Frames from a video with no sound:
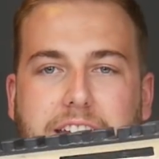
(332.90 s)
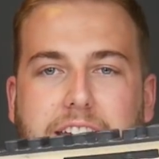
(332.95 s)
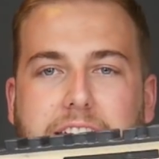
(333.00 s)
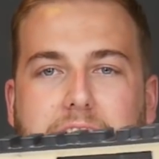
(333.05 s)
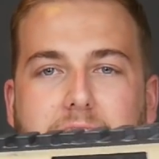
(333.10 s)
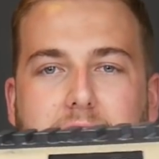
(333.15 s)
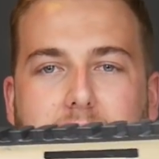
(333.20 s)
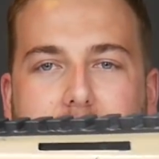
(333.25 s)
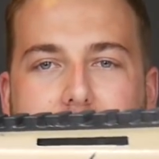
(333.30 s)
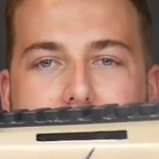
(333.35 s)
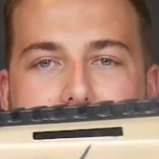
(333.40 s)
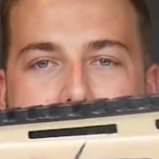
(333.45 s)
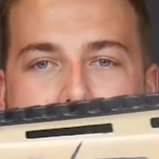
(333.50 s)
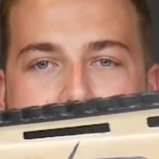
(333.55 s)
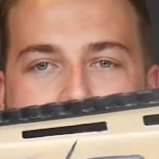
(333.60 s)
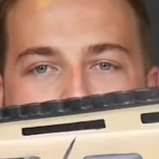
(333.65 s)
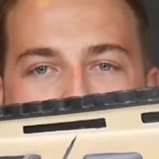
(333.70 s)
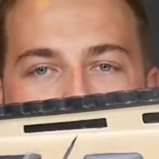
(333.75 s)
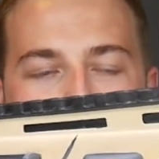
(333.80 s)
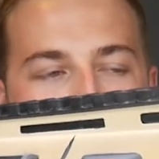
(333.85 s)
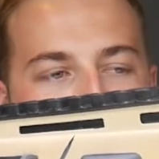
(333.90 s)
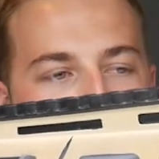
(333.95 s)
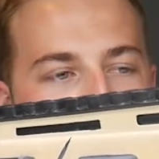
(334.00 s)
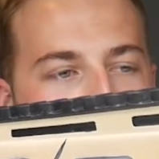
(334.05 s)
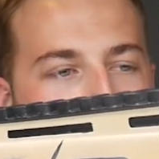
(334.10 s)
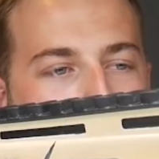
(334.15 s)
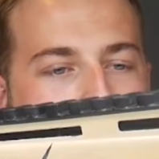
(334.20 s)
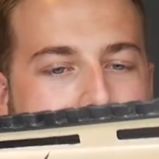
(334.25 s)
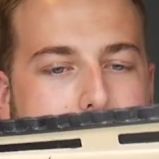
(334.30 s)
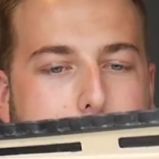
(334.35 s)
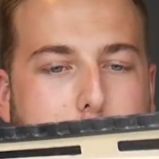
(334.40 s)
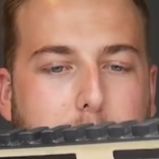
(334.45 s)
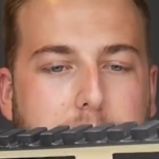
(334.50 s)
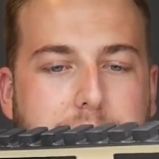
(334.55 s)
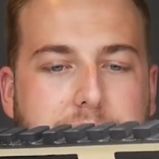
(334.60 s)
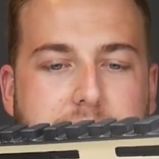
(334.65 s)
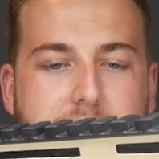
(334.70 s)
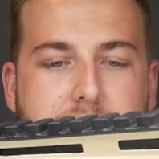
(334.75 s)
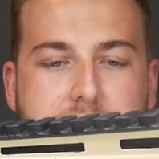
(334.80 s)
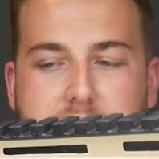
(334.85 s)
scar, which you can see
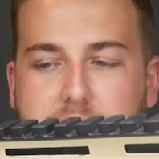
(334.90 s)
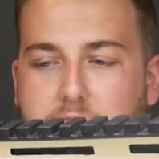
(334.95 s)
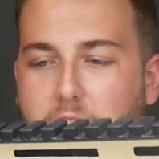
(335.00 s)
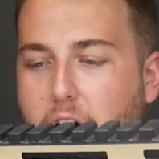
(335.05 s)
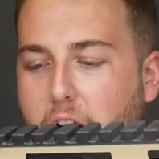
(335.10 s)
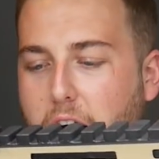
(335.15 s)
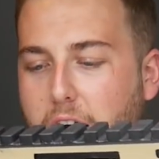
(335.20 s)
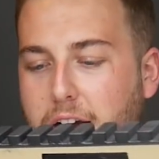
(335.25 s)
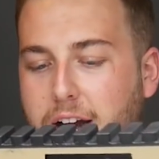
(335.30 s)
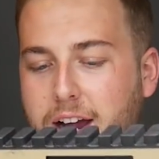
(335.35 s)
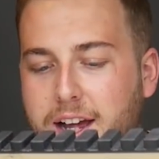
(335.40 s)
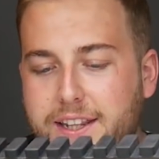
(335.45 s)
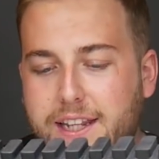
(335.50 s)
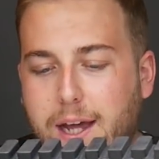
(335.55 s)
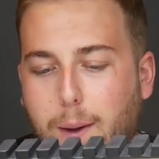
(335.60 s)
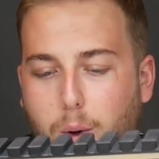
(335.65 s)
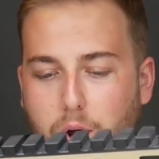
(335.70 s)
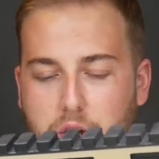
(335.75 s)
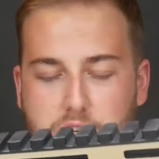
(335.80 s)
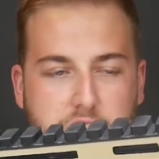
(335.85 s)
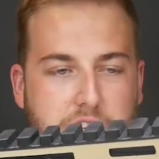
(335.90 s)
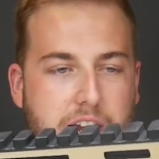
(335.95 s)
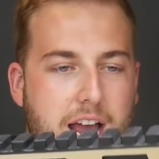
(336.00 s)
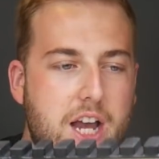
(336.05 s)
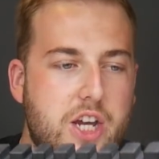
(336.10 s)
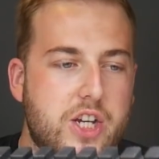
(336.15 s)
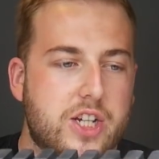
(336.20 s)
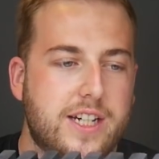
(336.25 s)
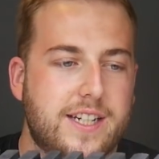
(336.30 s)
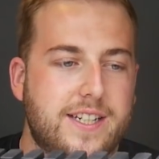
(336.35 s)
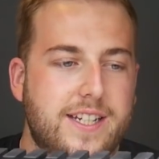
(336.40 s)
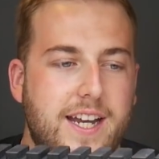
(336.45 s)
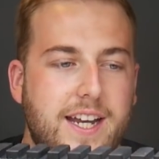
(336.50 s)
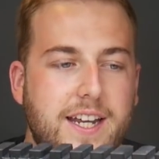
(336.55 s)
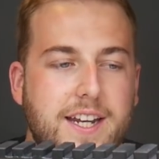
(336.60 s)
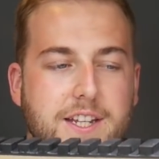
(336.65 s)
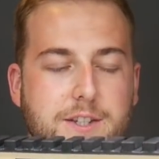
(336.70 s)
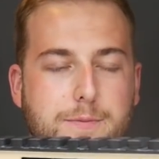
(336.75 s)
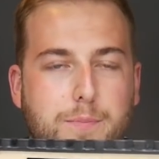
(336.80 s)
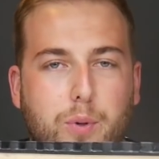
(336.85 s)
in the card above. But
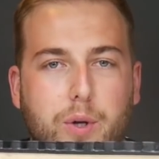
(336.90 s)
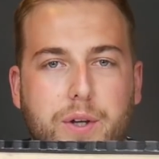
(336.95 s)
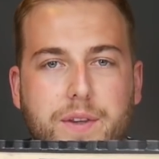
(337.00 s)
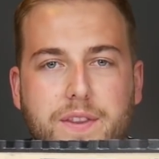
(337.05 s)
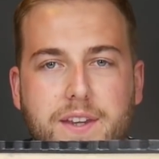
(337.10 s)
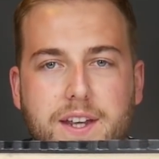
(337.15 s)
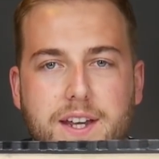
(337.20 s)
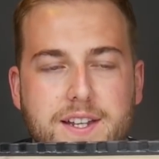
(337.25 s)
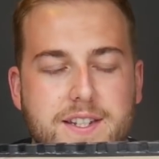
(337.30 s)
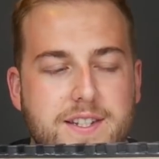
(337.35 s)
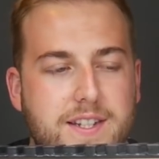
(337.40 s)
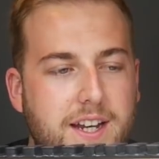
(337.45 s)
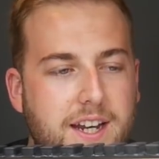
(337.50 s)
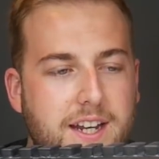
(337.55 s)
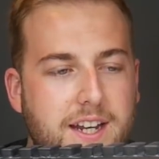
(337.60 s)
yeah, definitely keep an eye on